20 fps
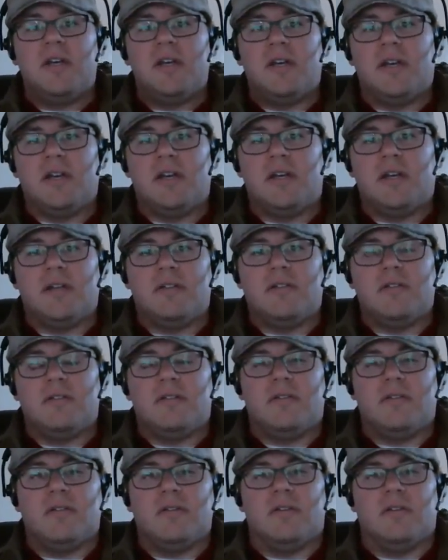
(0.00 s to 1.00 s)

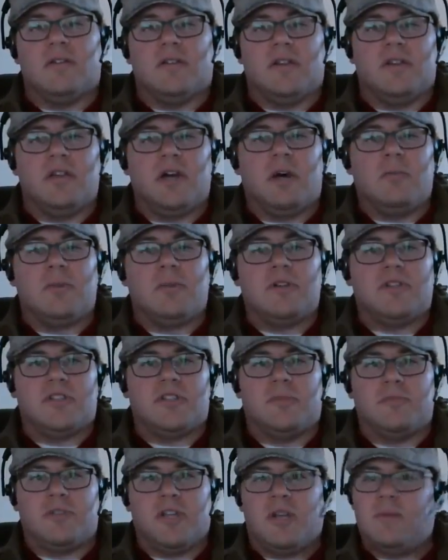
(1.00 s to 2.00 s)
it, it the numbers,
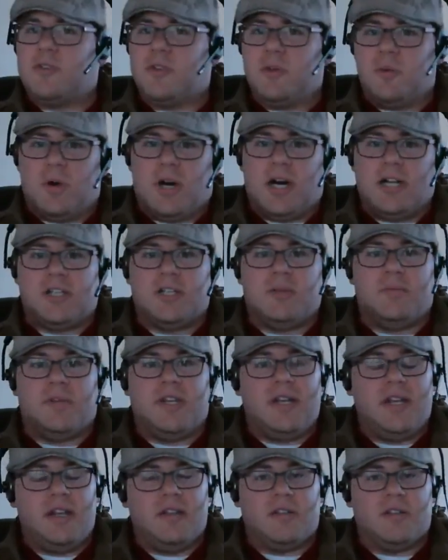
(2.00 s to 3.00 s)
sometimes you watch him
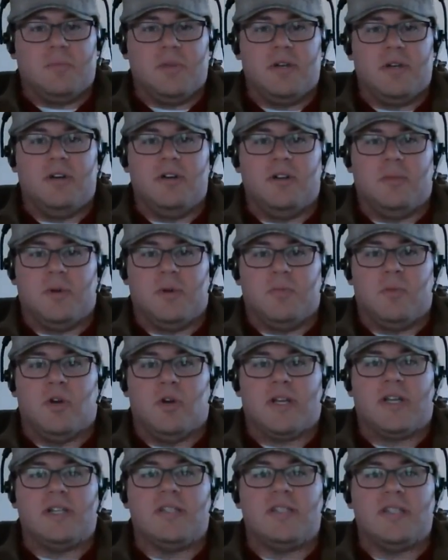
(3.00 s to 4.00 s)
and he needed to be a little bit
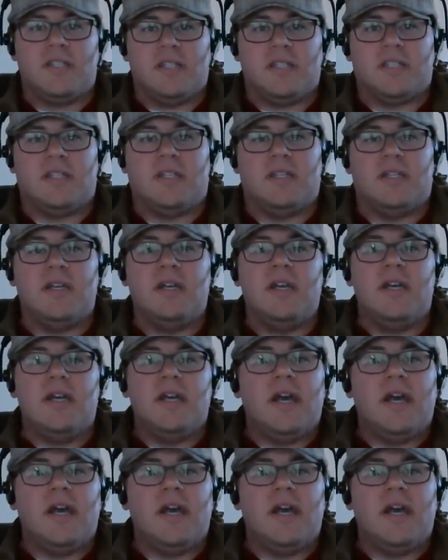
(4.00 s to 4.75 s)
more consistent.